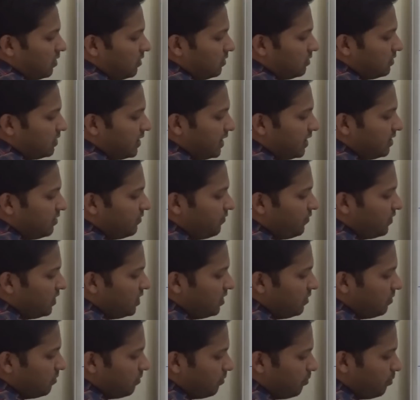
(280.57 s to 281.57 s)
then
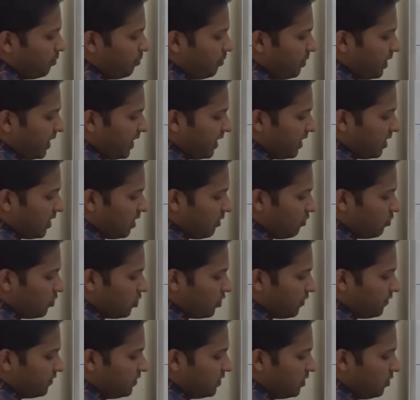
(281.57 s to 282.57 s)
we break out
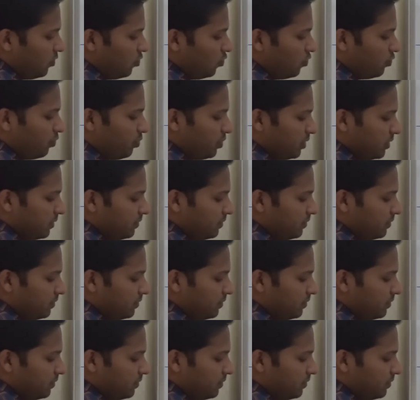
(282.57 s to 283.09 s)
of the loop.